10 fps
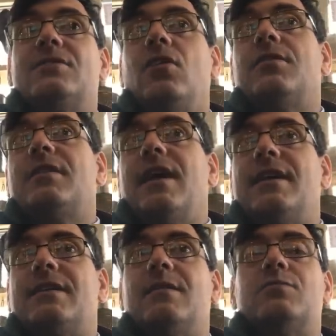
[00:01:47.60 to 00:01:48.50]
And it's not
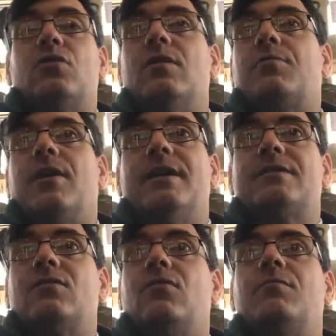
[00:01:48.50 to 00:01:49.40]
the items or the
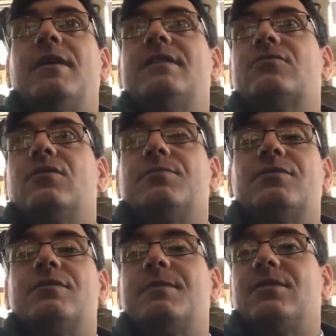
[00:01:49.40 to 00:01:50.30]
price or my
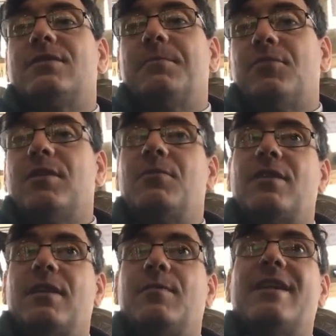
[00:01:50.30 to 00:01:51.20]
descriptions because I'm putting
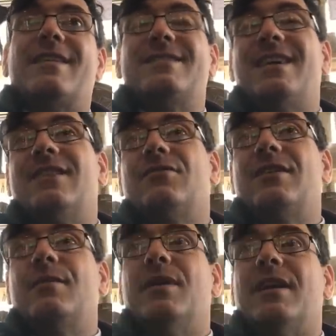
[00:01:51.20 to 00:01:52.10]
them on eBay and they're
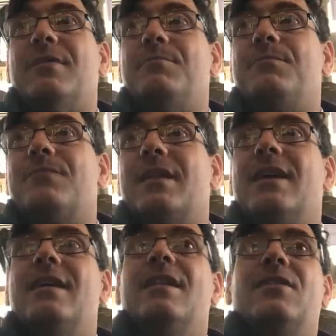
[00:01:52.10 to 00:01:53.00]
selling on eBay.
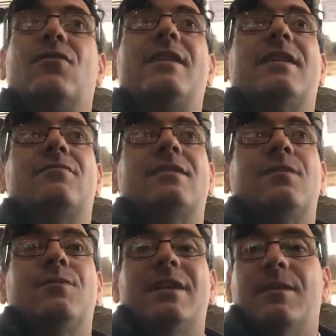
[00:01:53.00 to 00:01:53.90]
The only
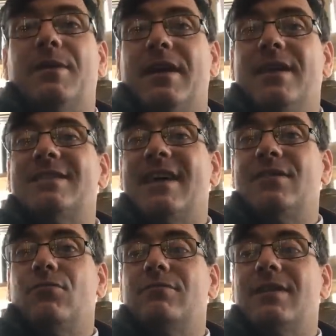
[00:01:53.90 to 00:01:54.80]
downside with eBay is
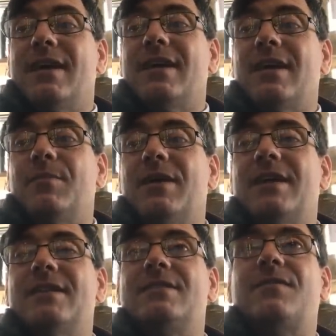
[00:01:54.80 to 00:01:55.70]
I don't like
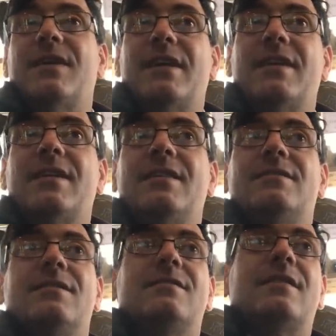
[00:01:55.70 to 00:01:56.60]
eBay's
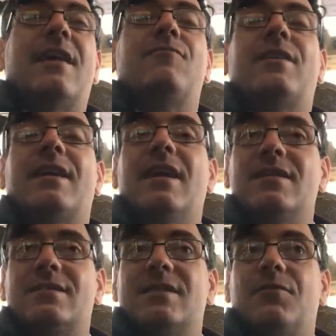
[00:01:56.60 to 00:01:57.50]
fees and everything
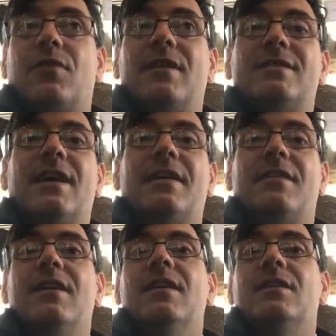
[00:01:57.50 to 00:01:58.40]
else, as I've already
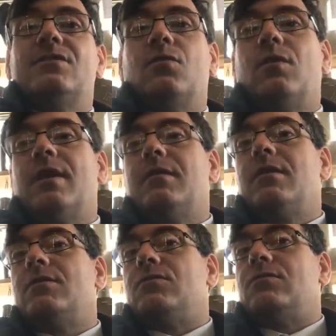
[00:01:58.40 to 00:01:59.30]
said. So what
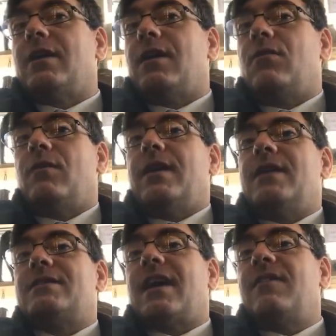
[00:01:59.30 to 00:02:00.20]
I'm going to do now
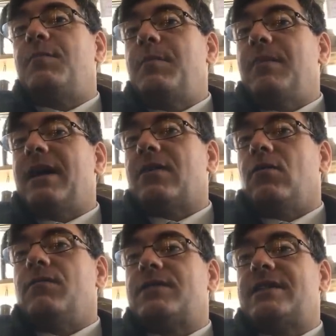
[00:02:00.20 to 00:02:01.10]
is I've been
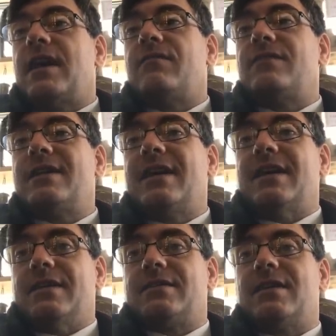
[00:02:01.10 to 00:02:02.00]
back on for seven
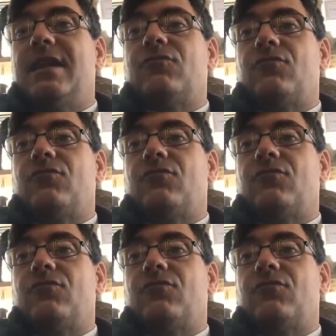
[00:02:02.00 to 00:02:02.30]
days,